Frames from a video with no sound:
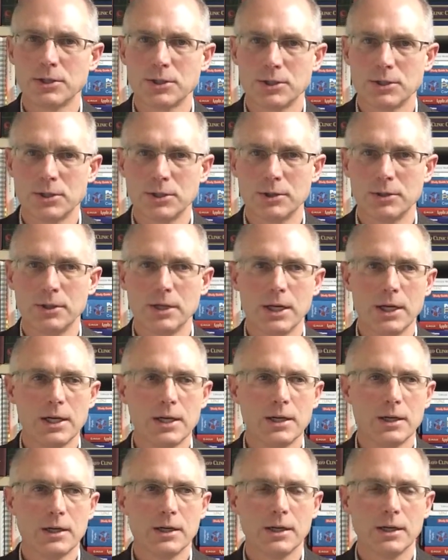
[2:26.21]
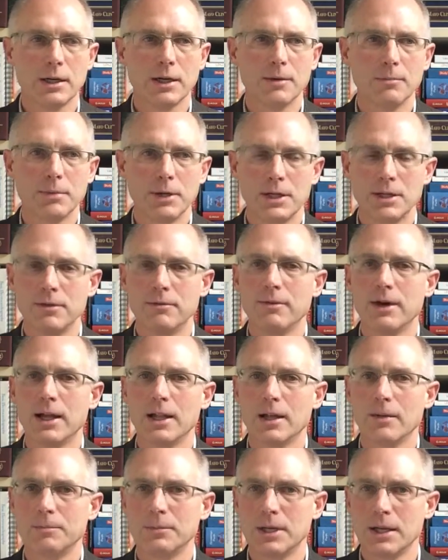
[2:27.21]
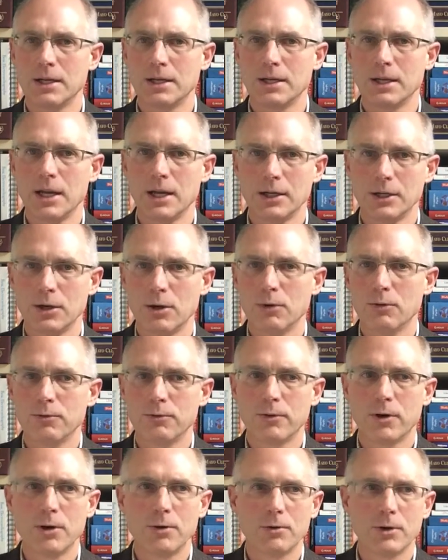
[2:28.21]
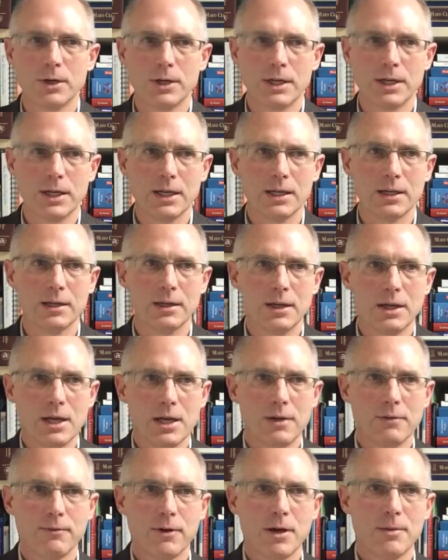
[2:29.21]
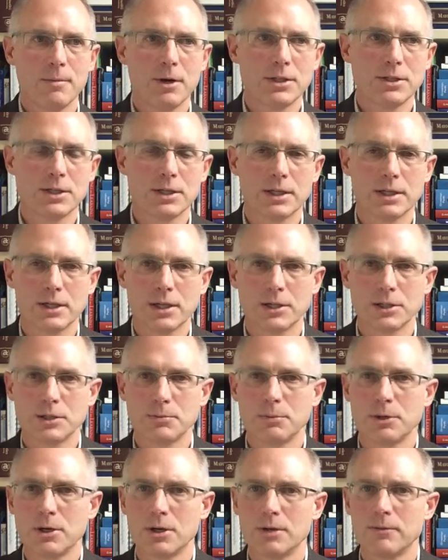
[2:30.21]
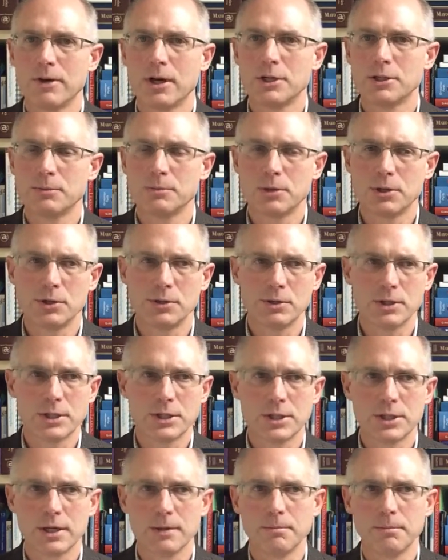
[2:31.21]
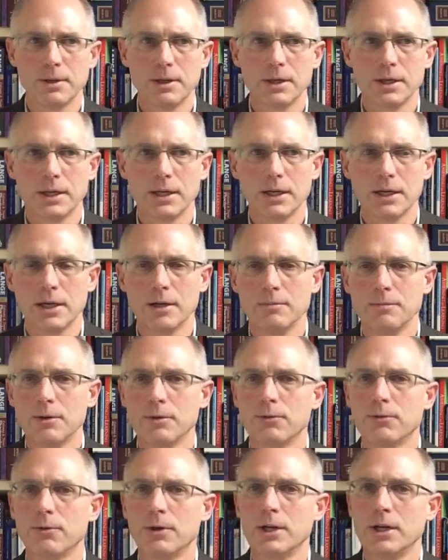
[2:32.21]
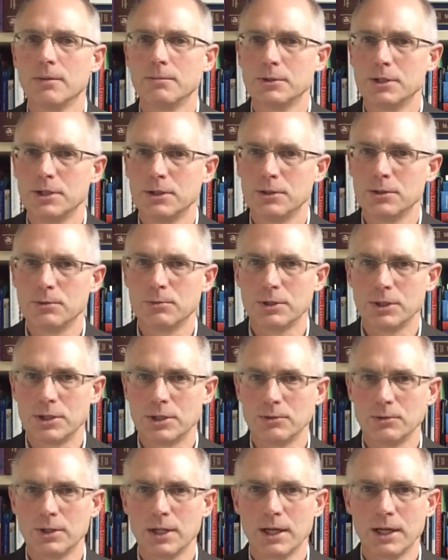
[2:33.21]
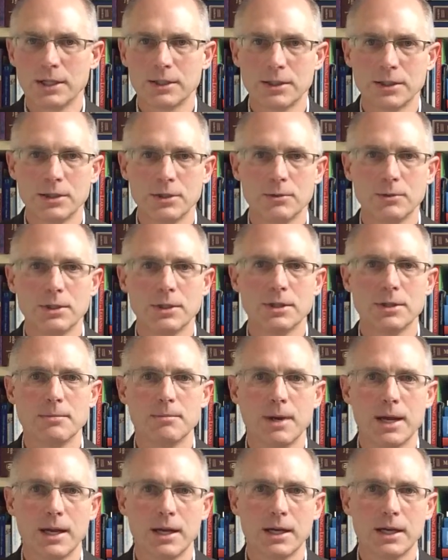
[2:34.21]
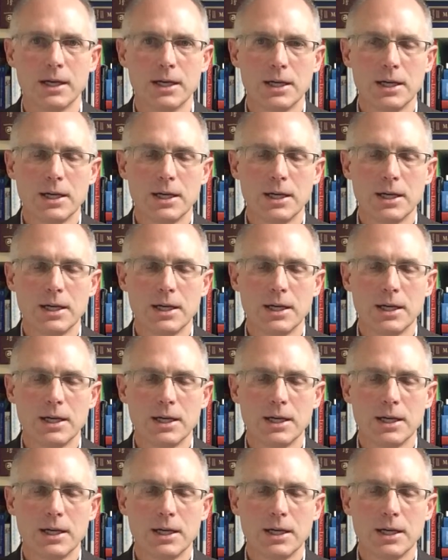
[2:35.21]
should be developed and go forward in very much a spirit of entrepreneurship, the freedom to do what you would like to do and to make